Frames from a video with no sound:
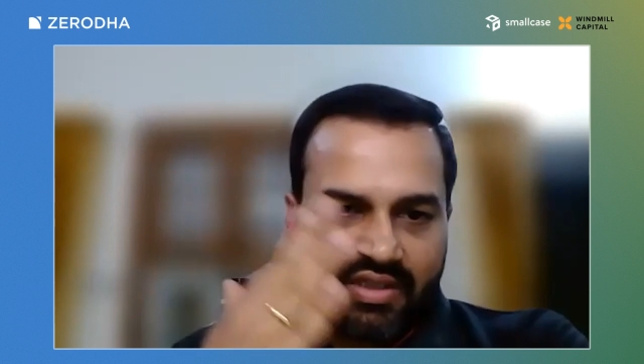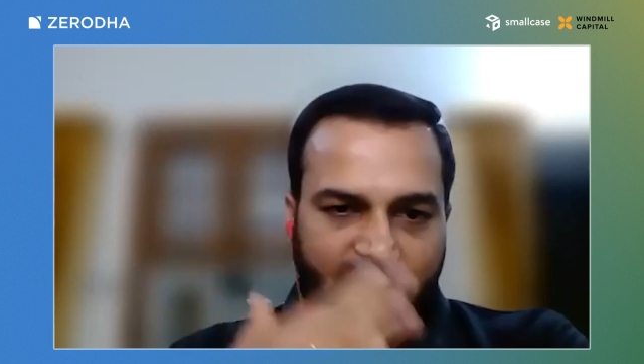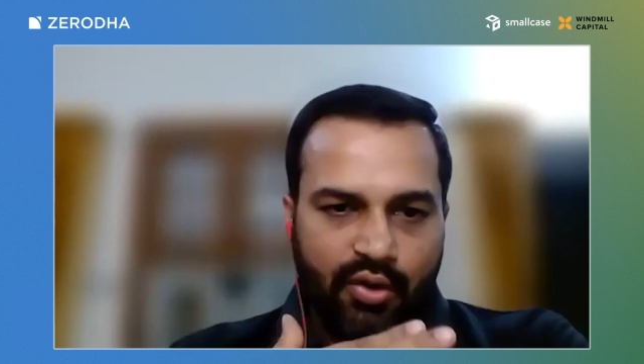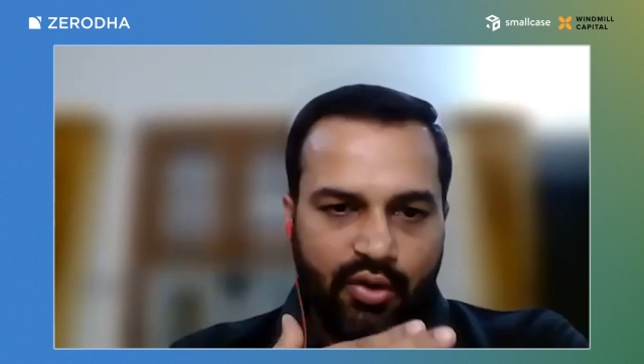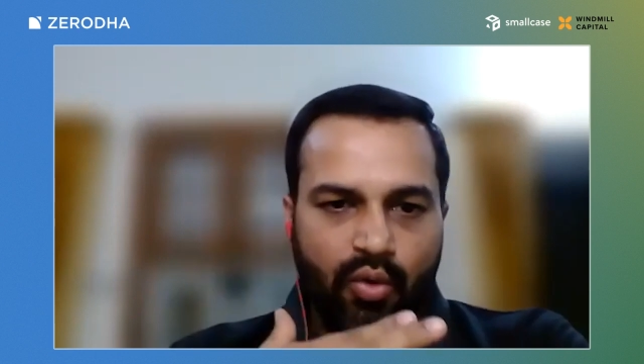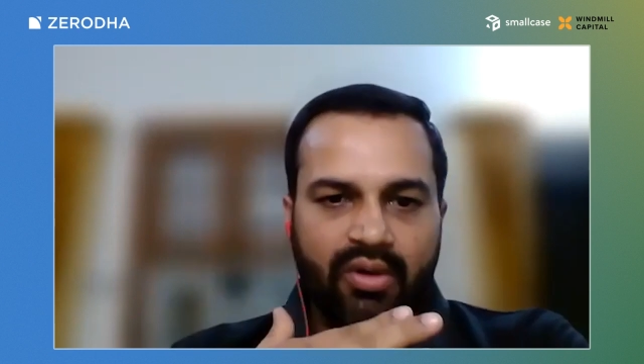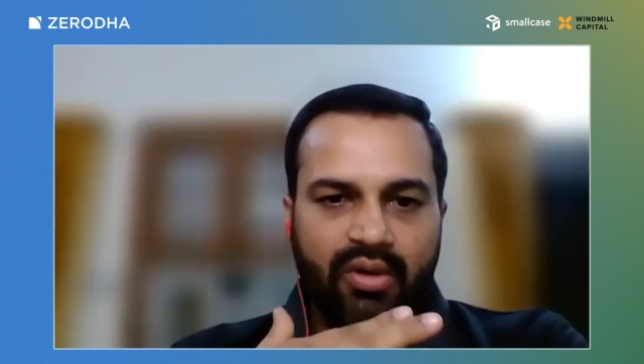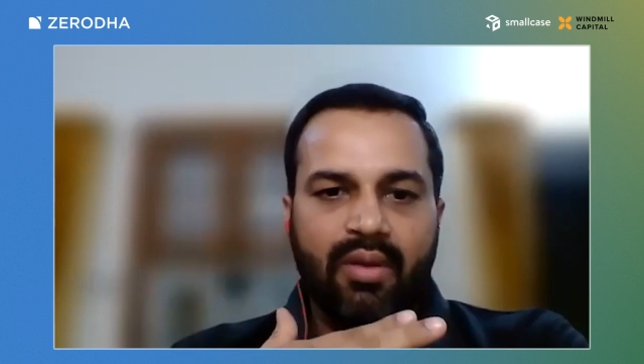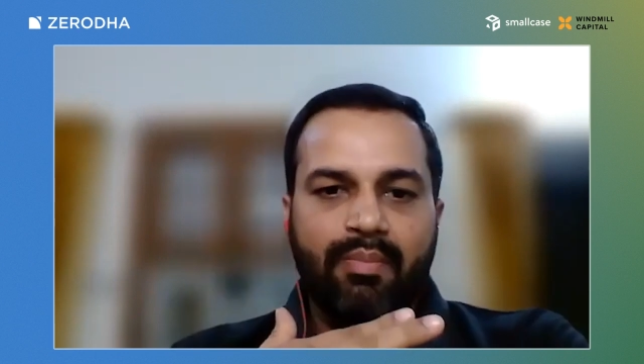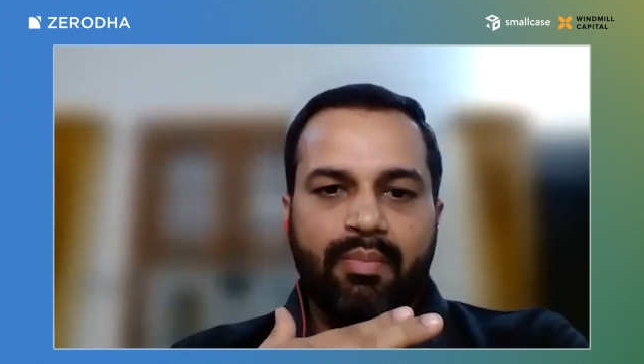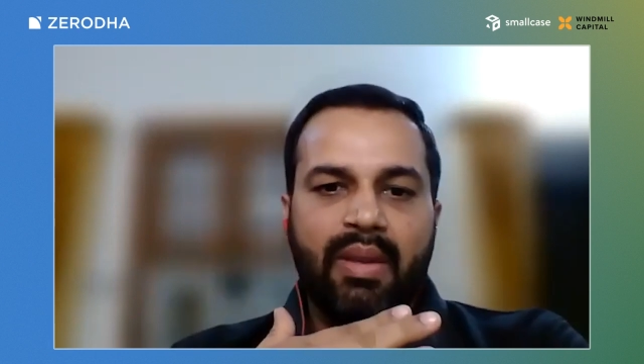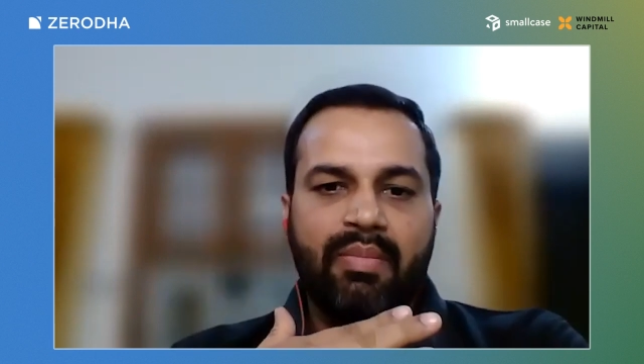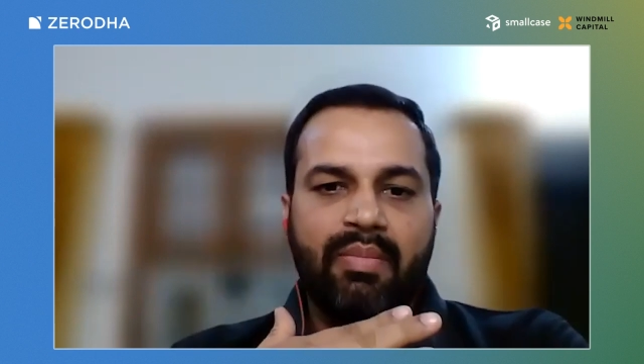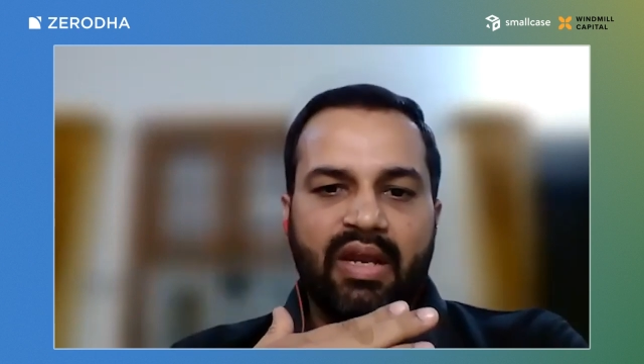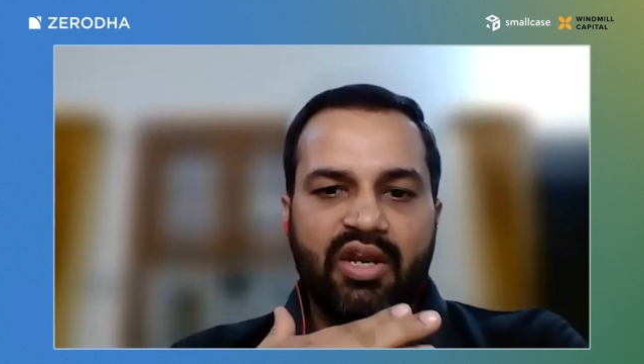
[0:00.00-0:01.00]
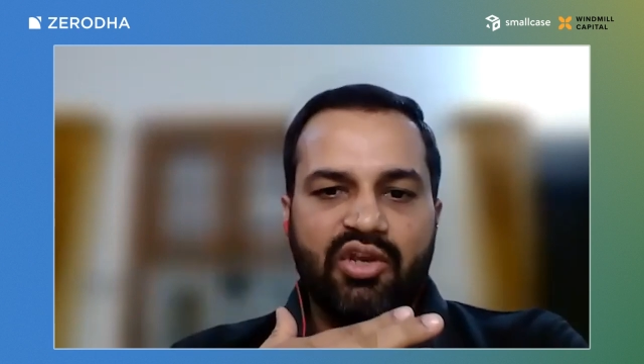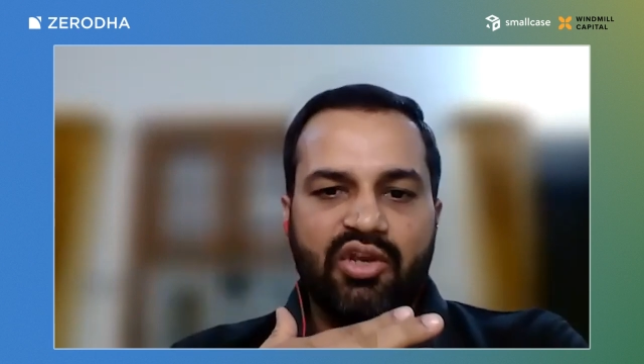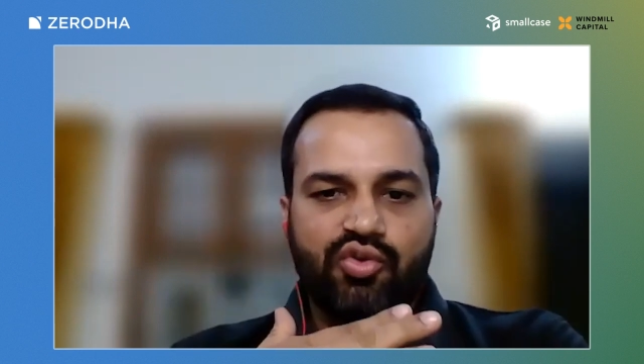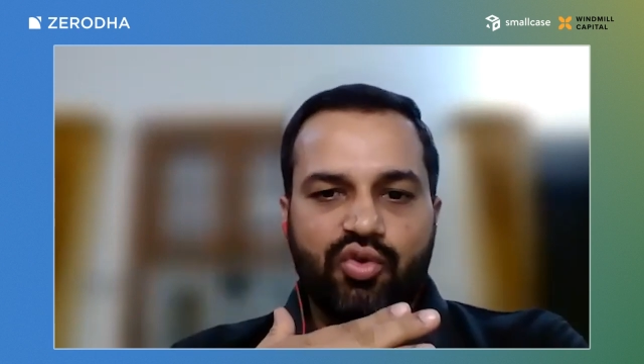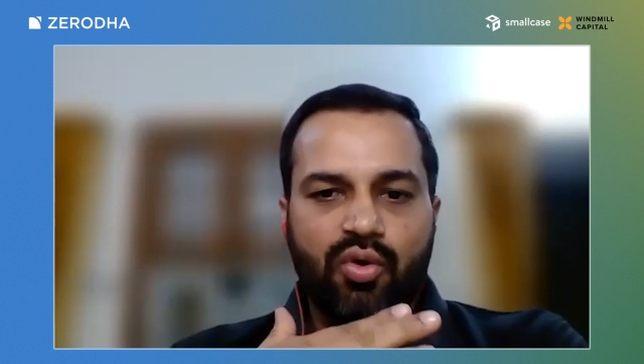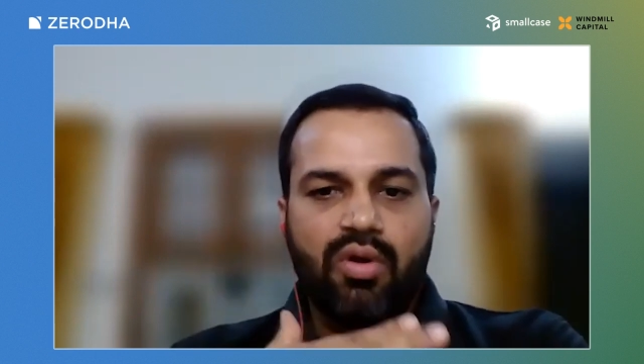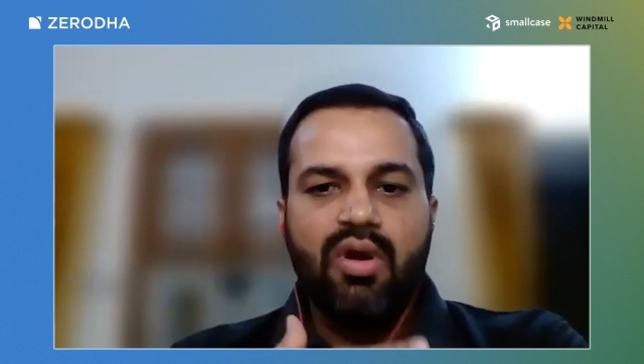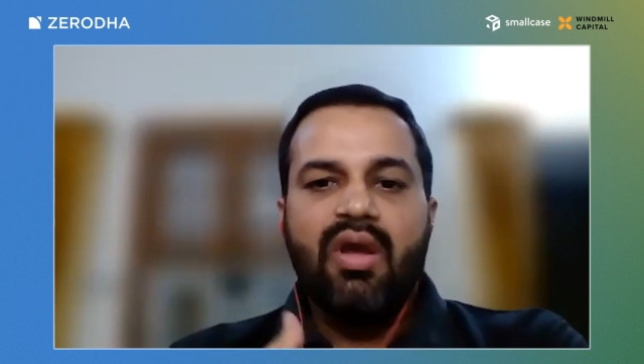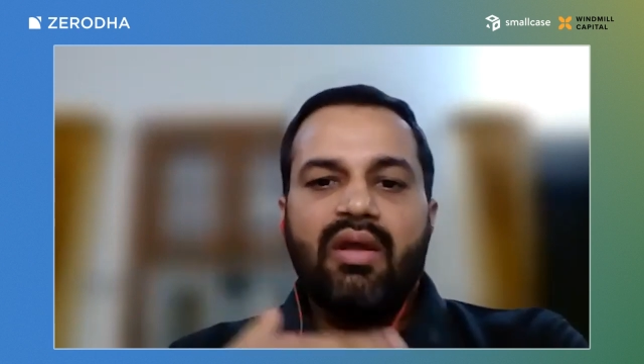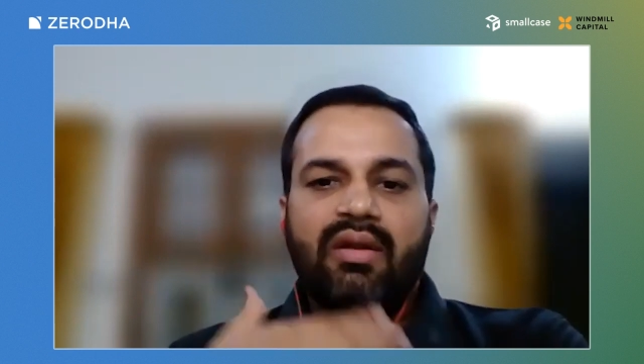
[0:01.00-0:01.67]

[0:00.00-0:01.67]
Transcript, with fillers: the lower the PB ratio,